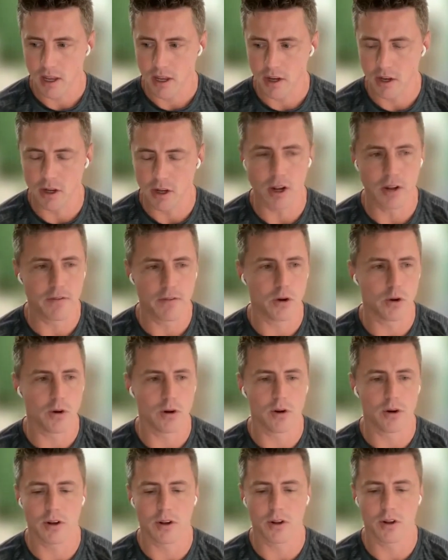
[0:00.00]
You know, if
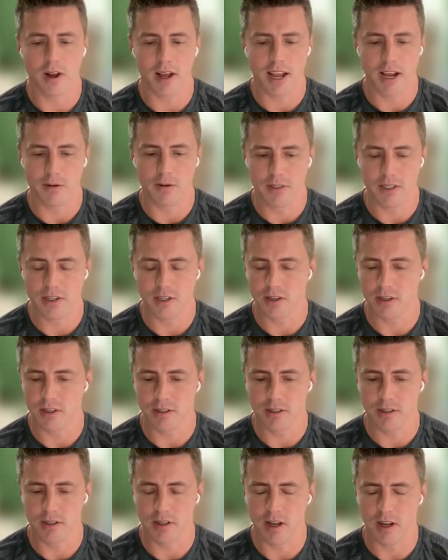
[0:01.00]
your client
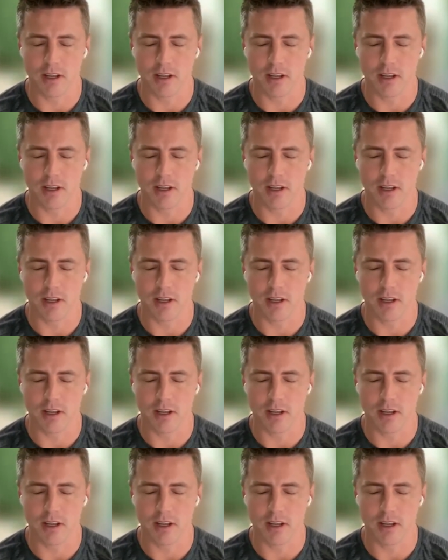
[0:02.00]
acquisition,